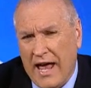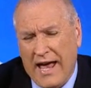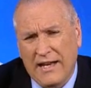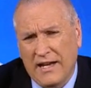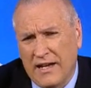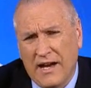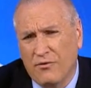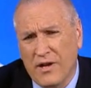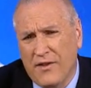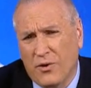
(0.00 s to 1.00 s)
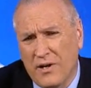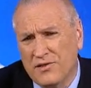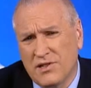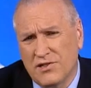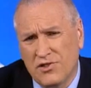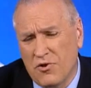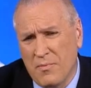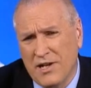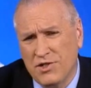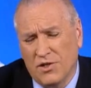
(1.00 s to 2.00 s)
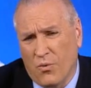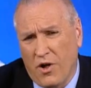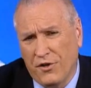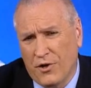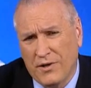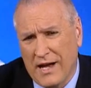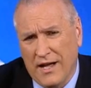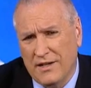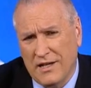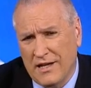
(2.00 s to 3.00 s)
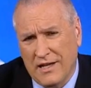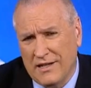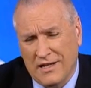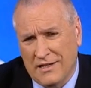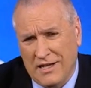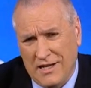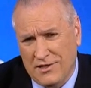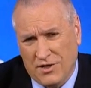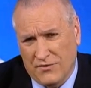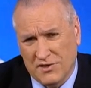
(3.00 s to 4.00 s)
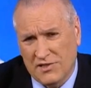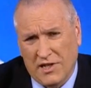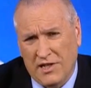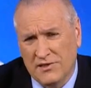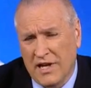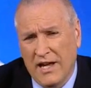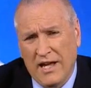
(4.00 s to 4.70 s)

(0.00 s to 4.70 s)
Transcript: And in every other instance you mentioned, Waldo County, in each of the cities,